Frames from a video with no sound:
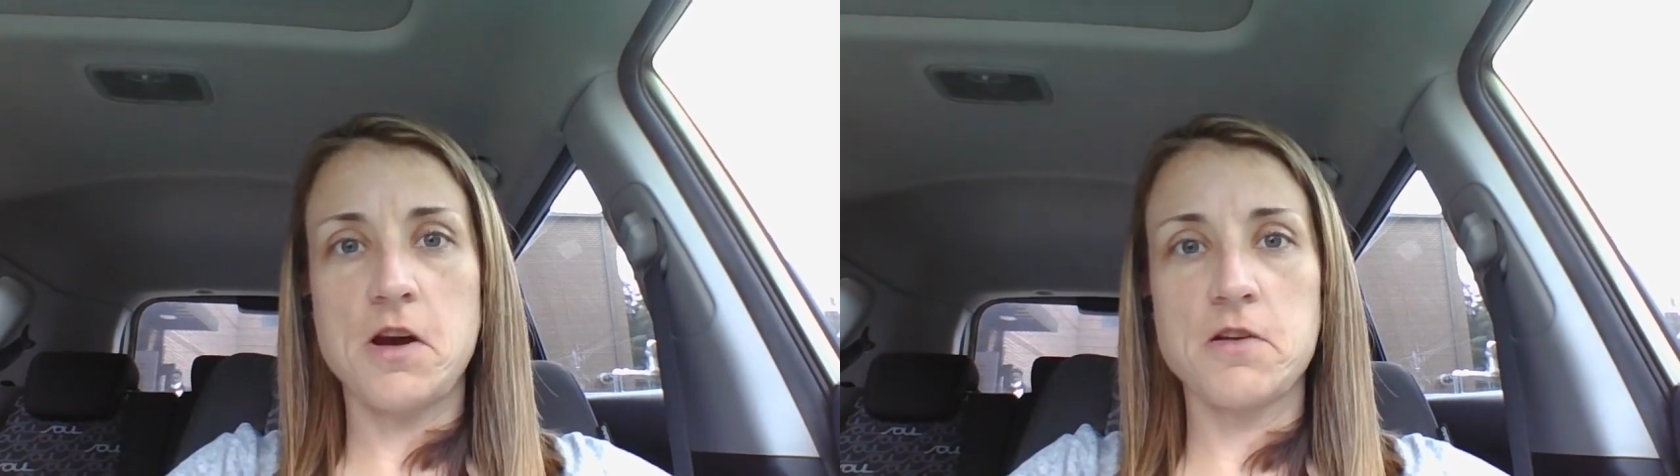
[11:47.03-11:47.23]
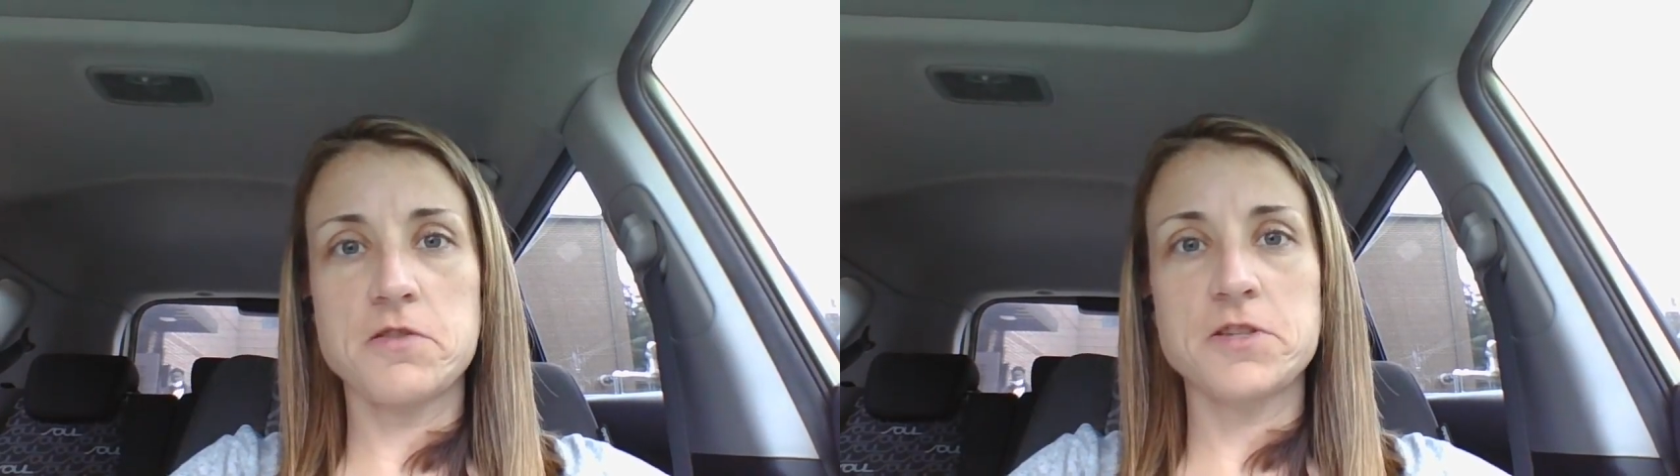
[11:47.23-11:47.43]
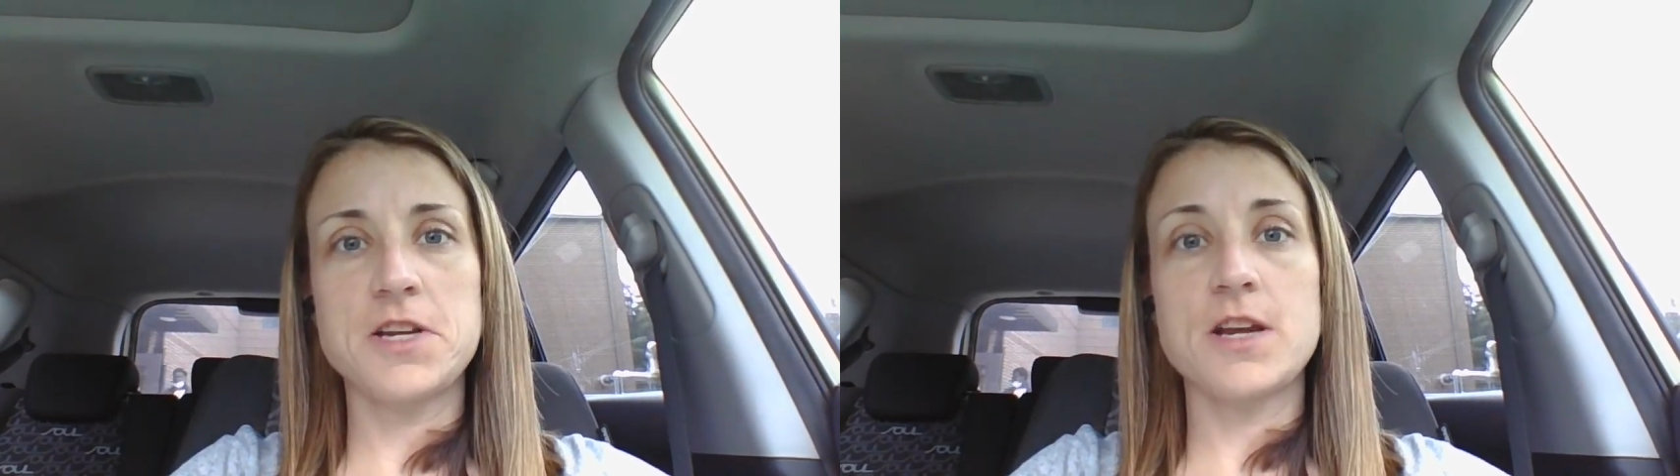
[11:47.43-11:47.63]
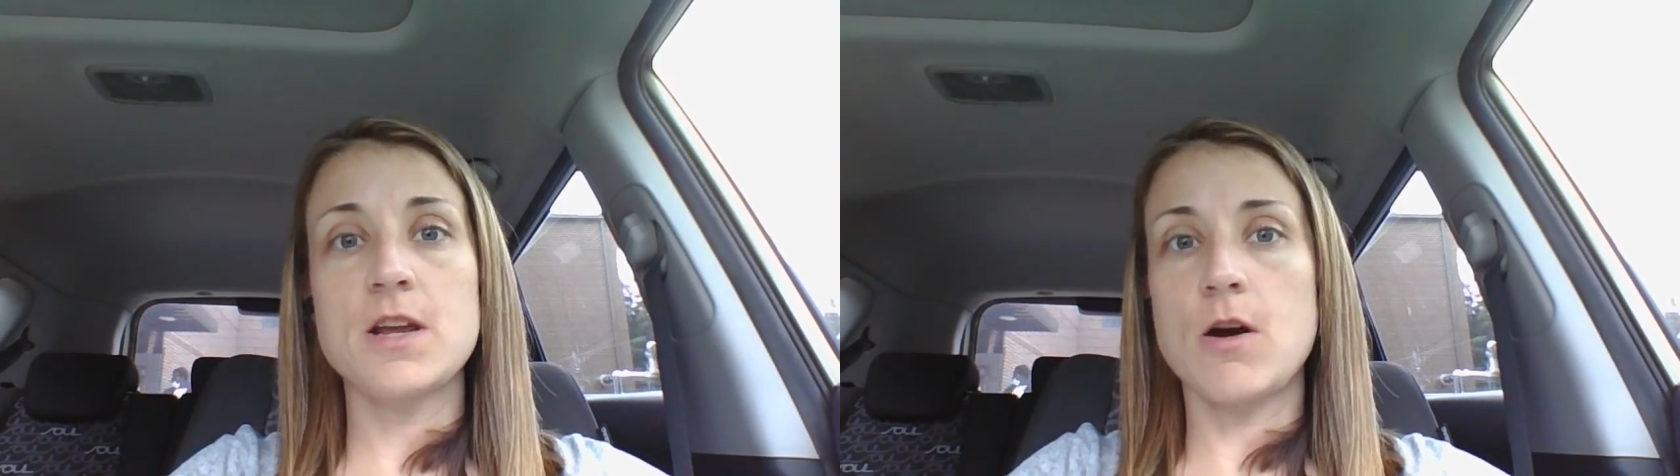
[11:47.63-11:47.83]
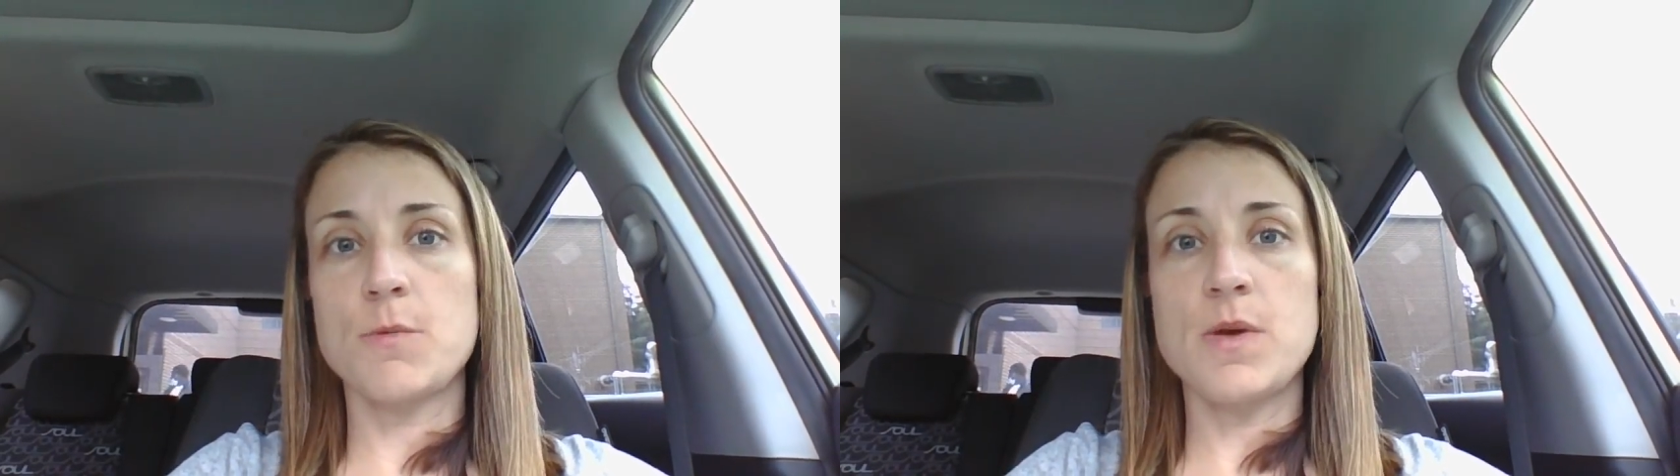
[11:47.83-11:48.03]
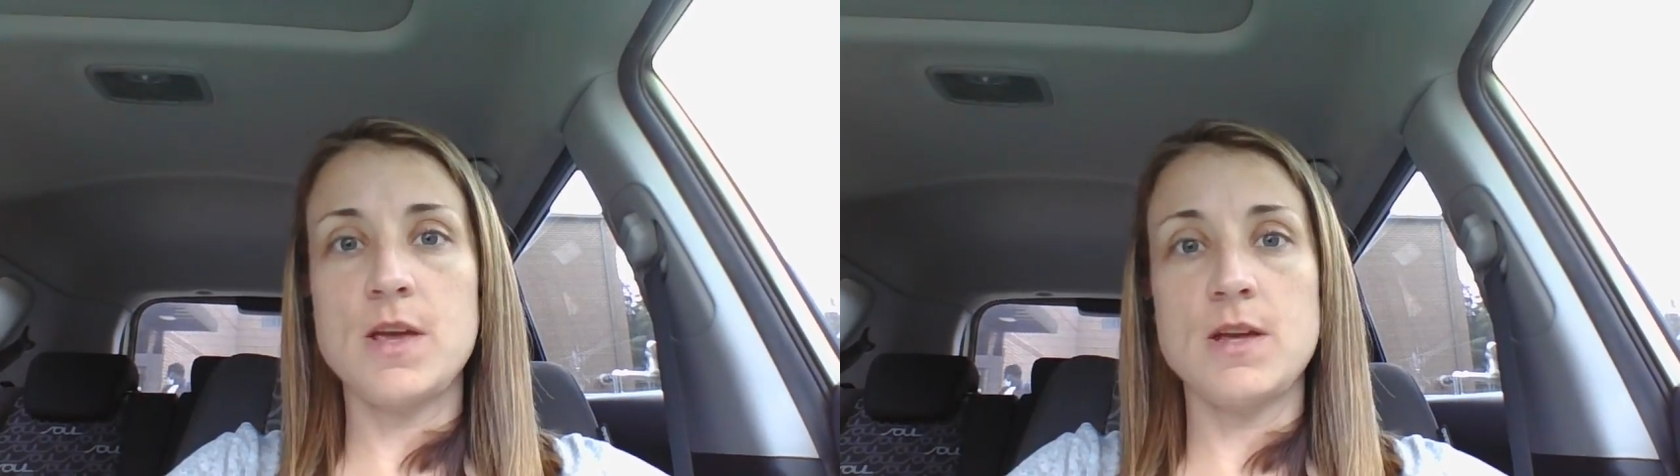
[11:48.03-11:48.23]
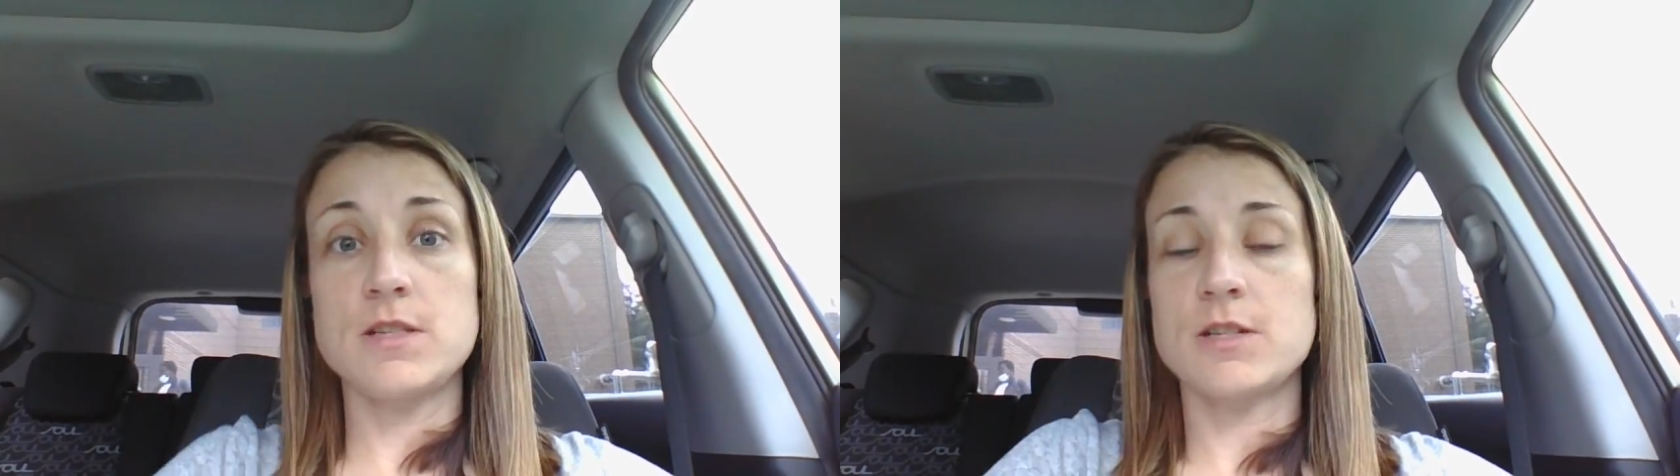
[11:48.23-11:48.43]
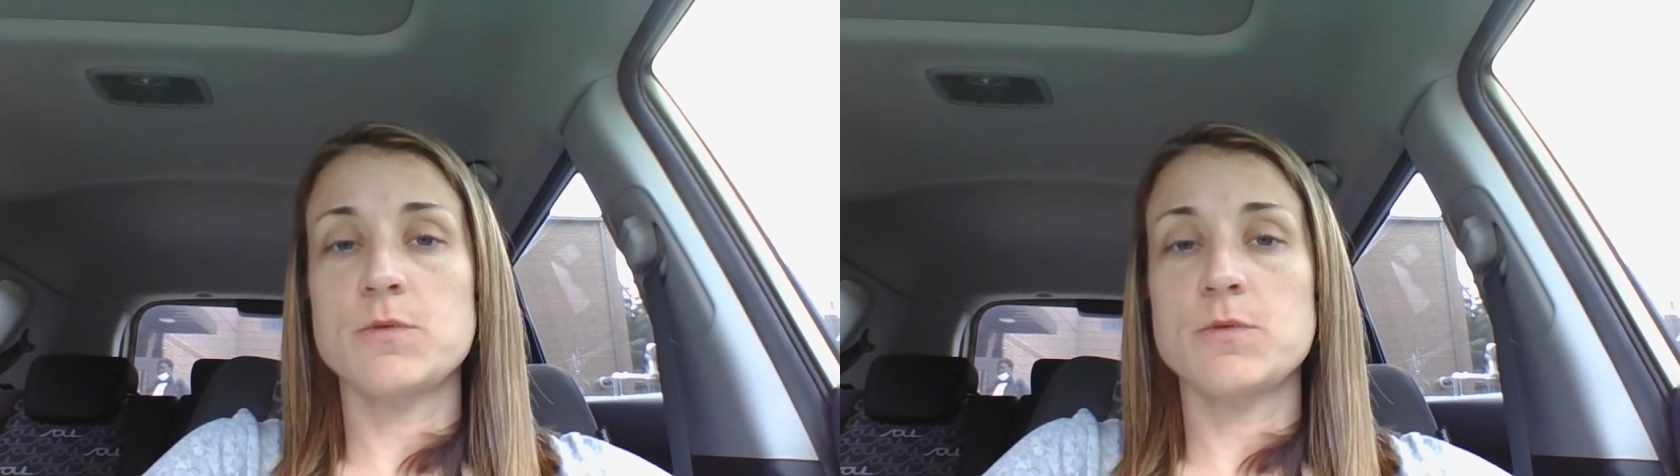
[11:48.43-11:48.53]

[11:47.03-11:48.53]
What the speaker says: understanding RPEs.